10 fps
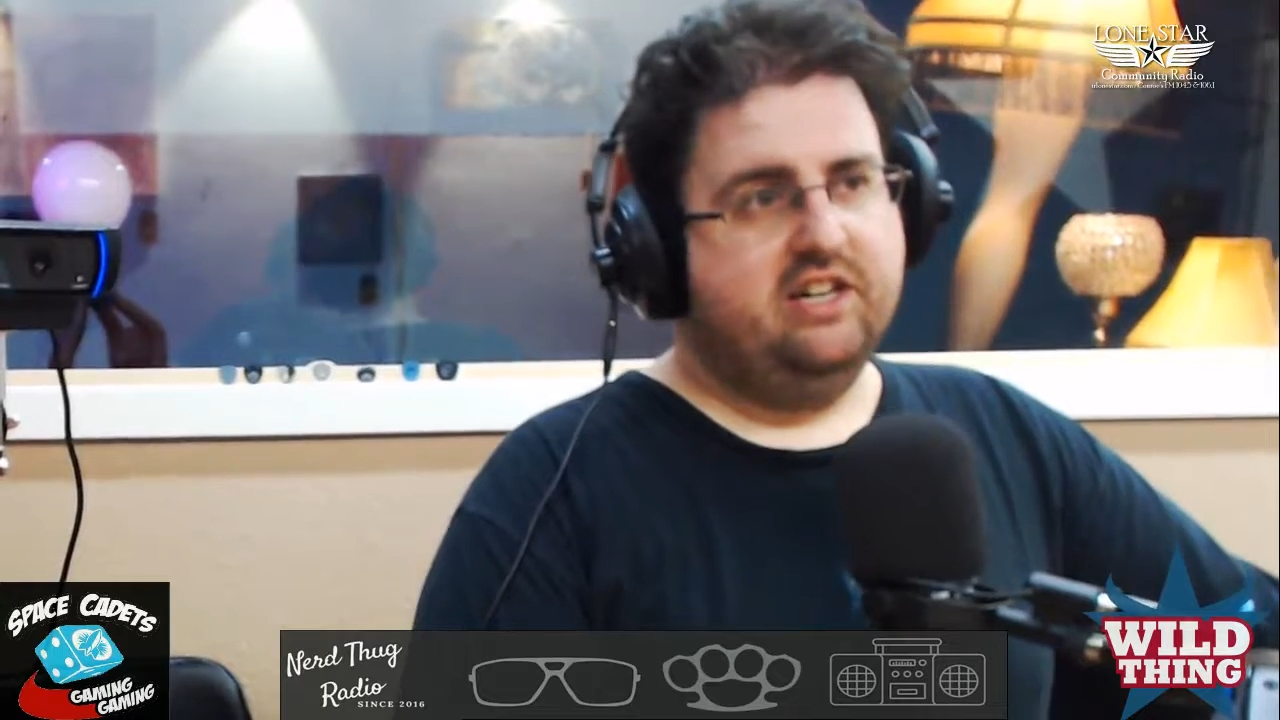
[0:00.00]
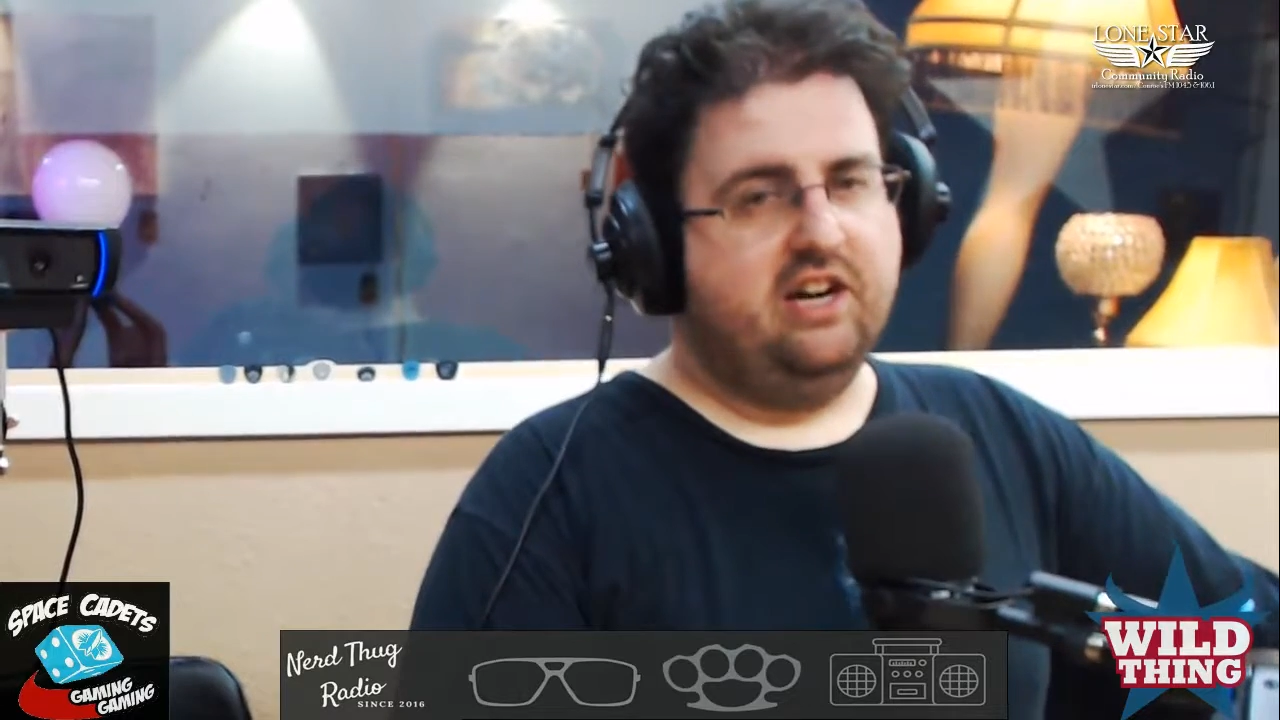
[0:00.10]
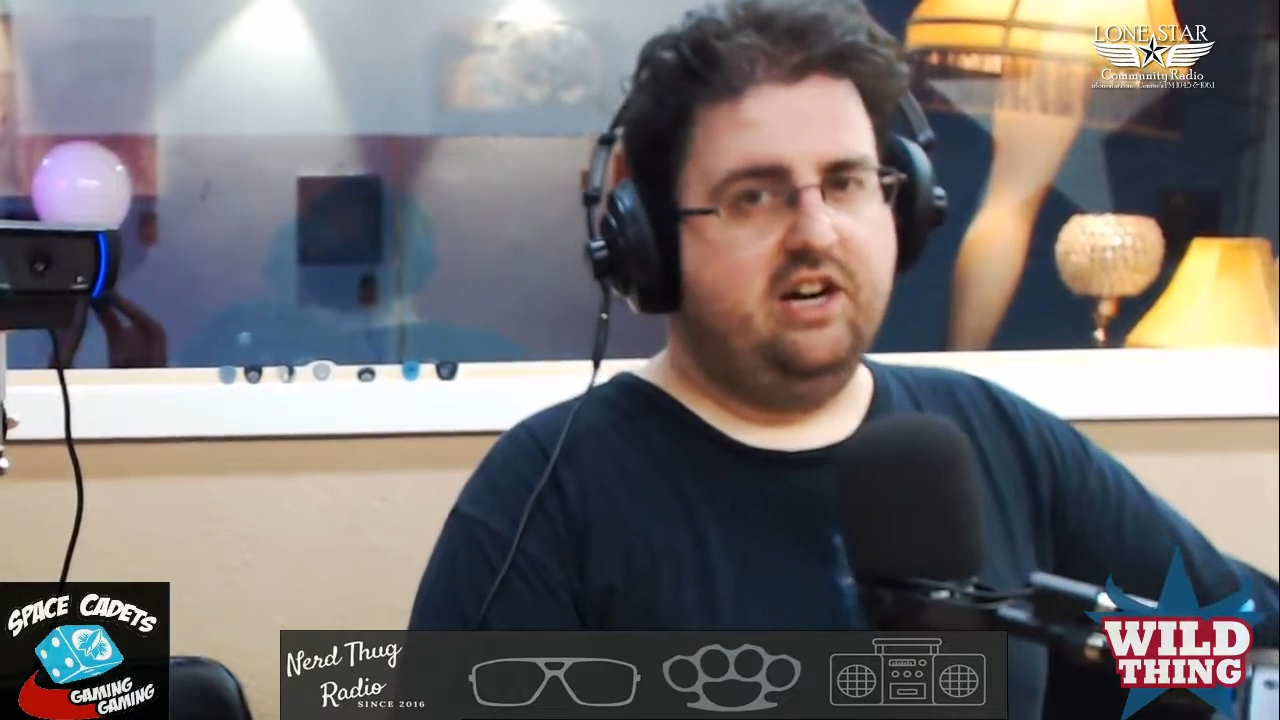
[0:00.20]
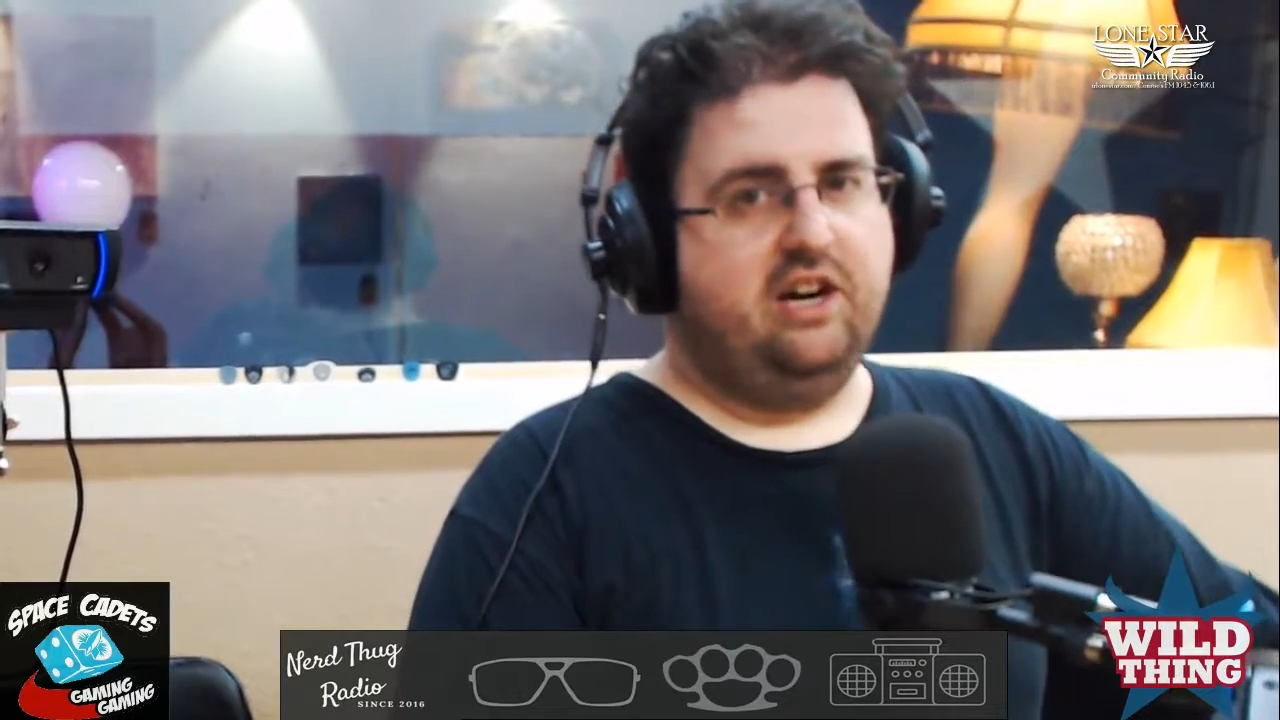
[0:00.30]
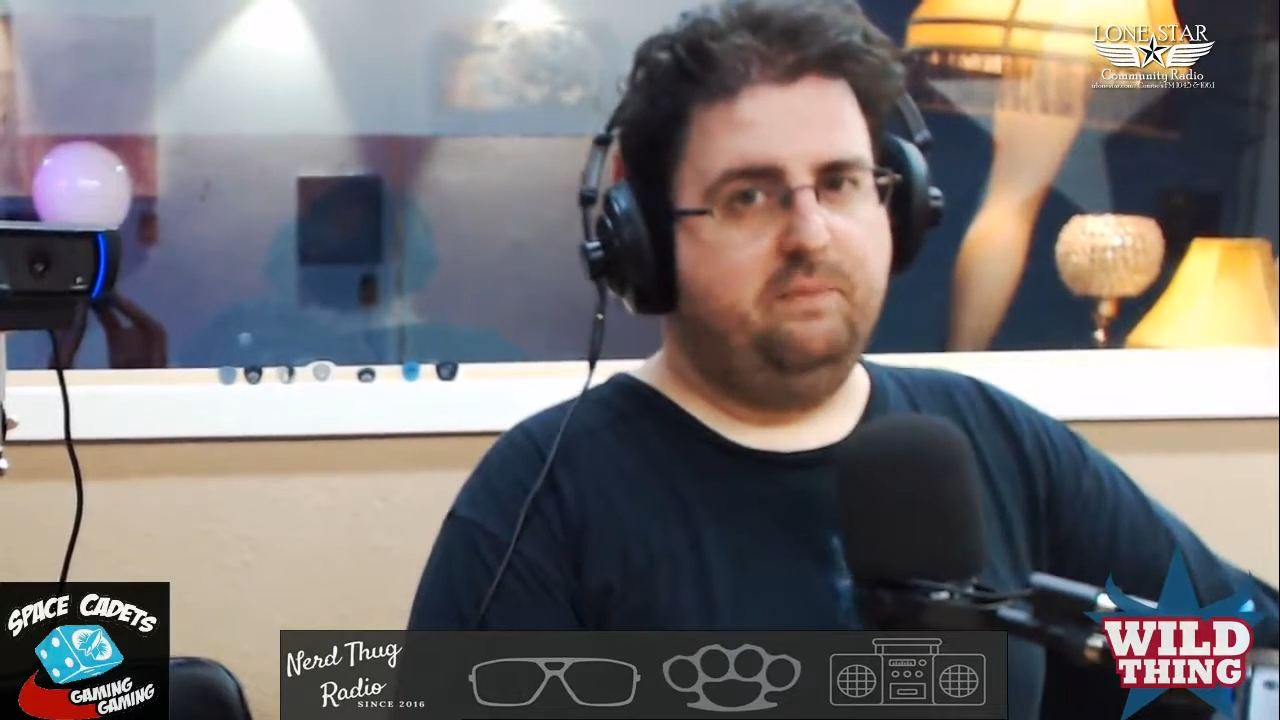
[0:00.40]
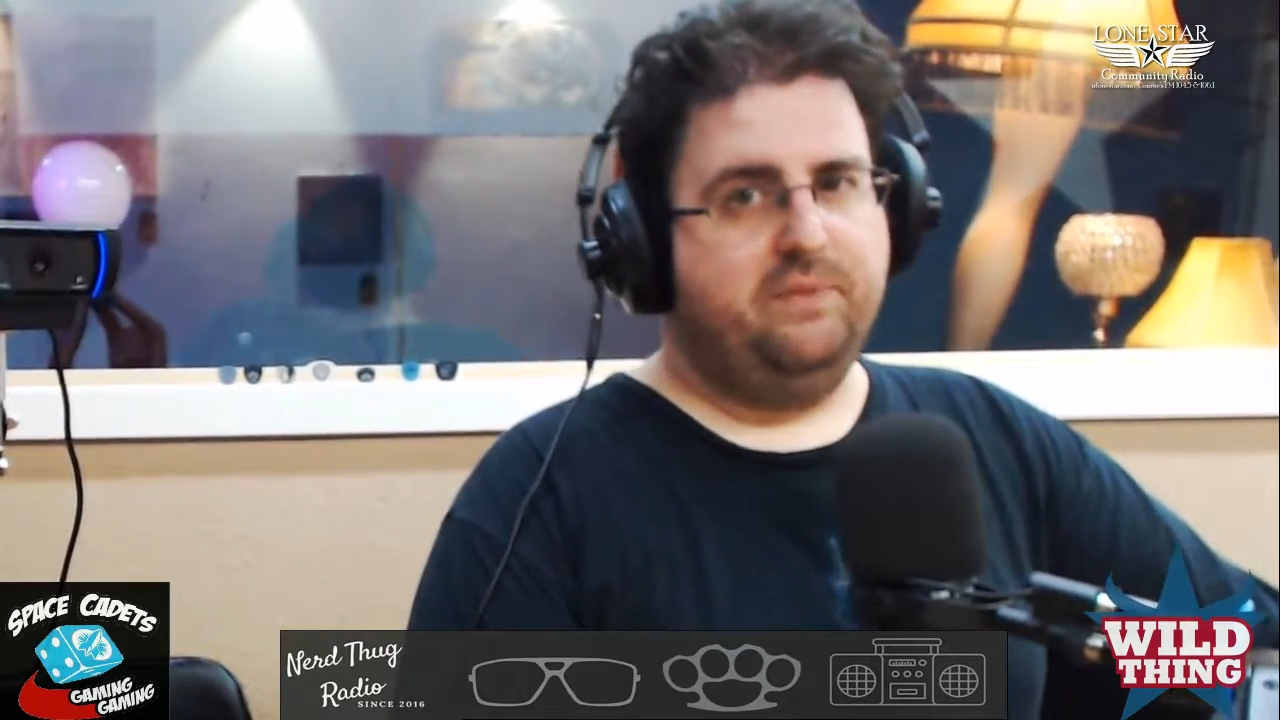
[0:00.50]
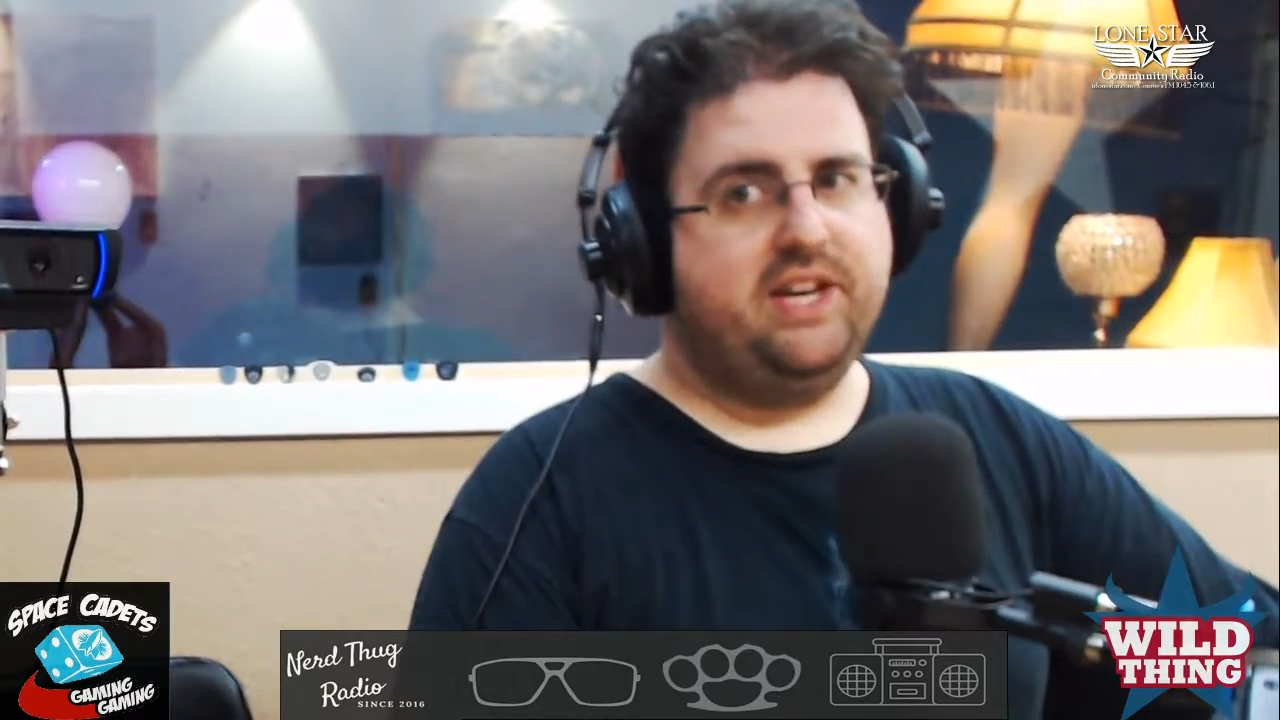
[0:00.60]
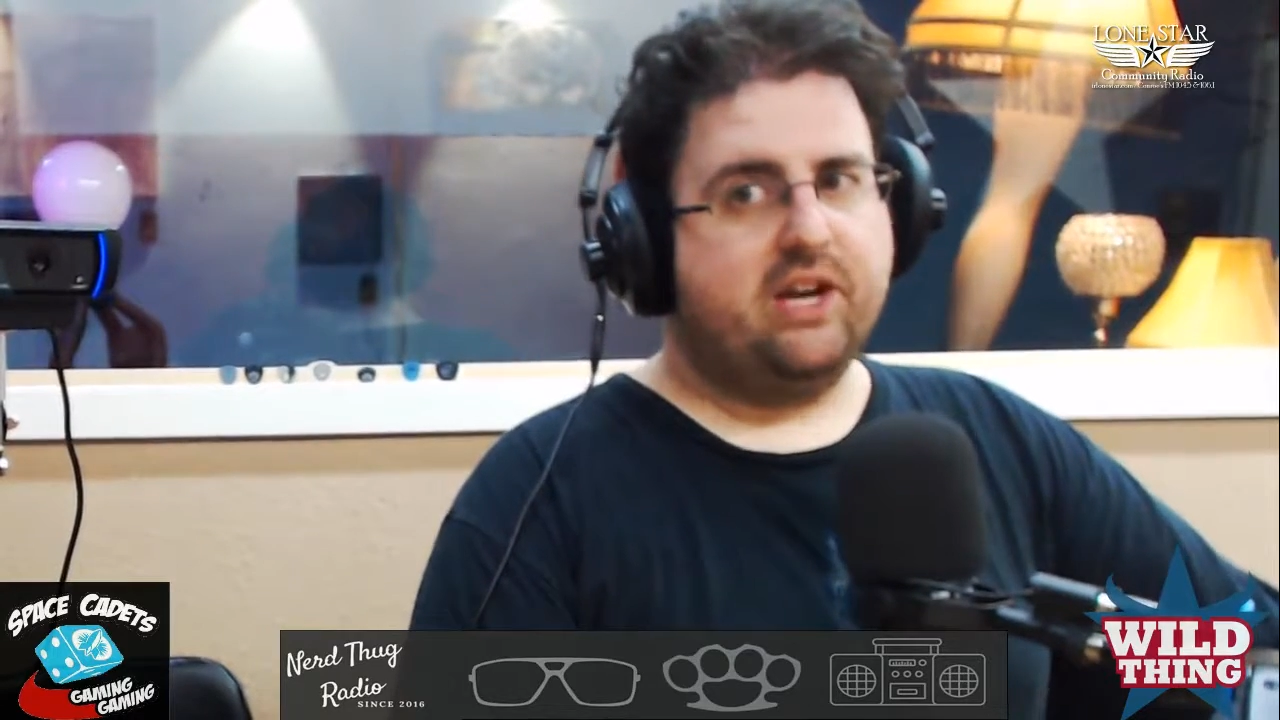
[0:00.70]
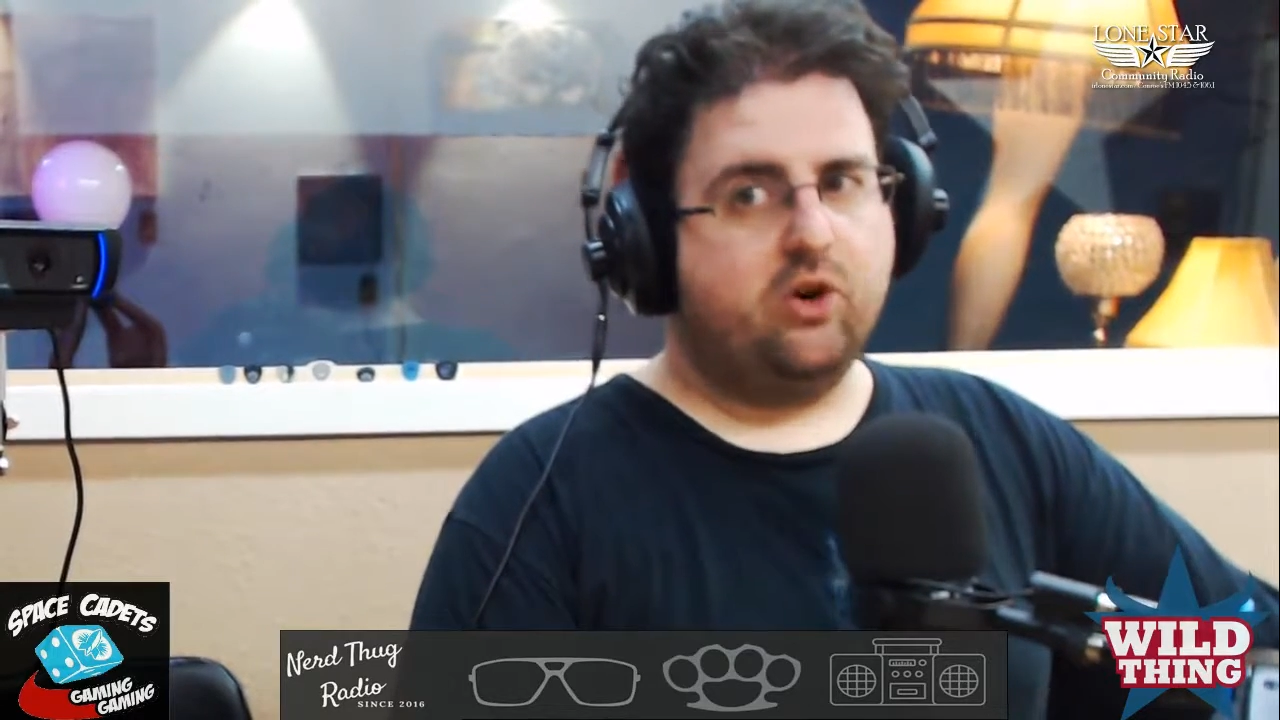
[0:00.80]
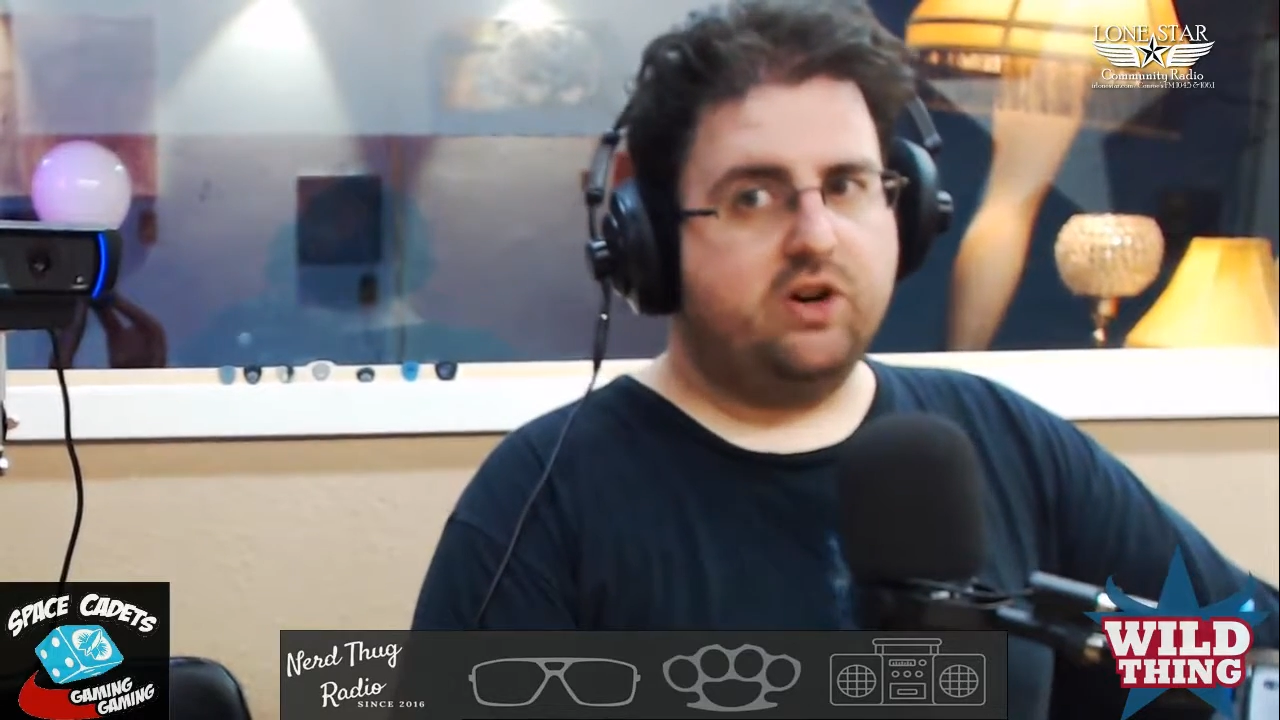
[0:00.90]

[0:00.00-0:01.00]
He got